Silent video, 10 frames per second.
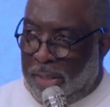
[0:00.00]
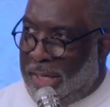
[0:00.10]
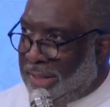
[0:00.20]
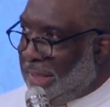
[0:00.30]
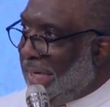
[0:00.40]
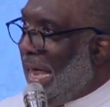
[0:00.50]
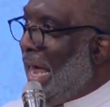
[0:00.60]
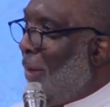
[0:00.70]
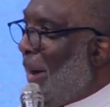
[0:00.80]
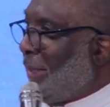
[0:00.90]
He's
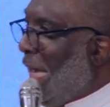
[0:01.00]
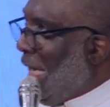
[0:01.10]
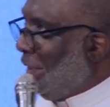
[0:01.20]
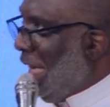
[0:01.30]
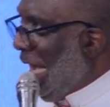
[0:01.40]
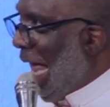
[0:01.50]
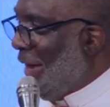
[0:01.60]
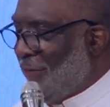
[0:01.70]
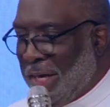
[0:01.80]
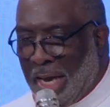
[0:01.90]
alive. Everybody say, he's
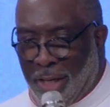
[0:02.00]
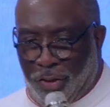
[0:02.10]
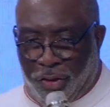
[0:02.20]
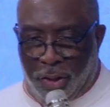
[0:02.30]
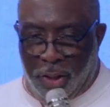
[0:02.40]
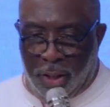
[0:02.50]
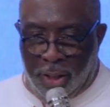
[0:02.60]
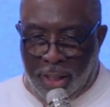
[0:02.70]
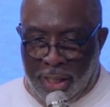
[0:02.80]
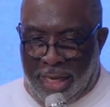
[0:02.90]
alive in us.
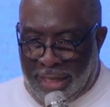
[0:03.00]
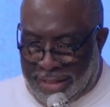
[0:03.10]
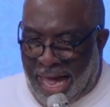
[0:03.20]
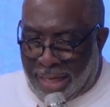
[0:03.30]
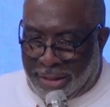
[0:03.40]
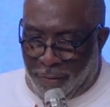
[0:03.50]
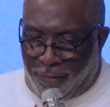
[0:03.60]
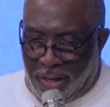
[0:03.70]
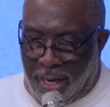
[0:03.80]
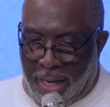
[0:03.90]
He is
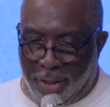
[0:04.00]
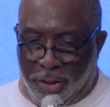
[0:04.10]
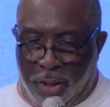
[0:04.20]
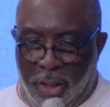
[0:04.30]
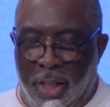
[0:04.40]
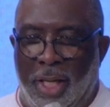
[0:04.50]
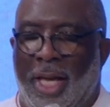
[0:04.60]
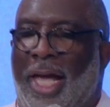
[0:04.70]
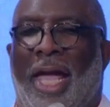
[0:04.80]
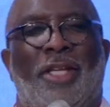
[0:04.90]
active in us.
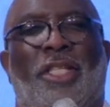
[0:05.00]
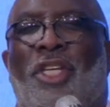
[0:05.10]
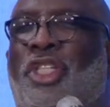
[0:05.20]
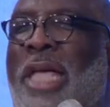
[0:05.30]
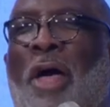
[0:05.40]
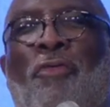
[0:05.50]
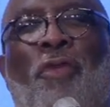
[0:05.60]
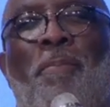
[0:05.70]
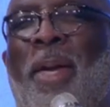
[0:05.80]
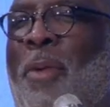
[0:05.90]
Here's the shout
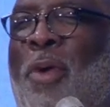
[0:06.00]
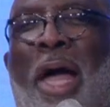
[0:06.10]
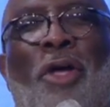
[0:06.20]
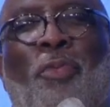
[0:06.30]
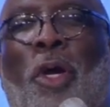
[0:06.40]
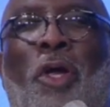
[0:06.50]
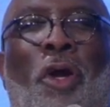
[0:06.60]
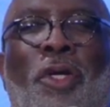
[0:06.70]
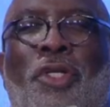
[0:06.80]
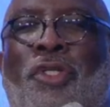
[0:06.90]
for me when I was working
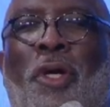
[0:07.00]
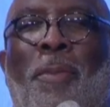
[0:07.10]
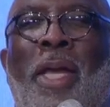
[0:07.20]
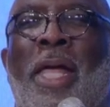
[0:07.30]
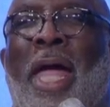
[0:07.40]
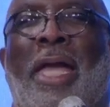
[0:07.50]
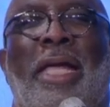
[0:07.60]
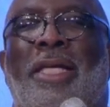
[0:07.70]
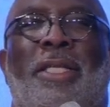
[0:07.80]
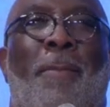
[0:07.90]
on this sermon, and
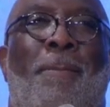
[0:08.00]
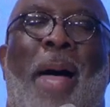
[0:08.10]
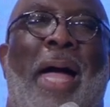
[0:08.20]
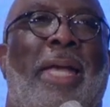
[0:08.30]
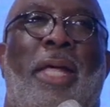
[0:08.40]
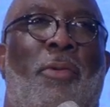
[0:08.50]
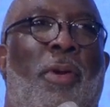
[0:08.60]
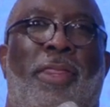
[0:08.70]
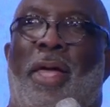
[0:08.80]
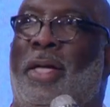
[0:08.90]
he's abiding
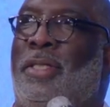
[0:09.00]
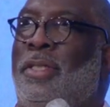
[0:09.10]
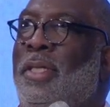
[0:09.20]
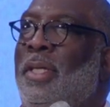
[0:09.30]
with us.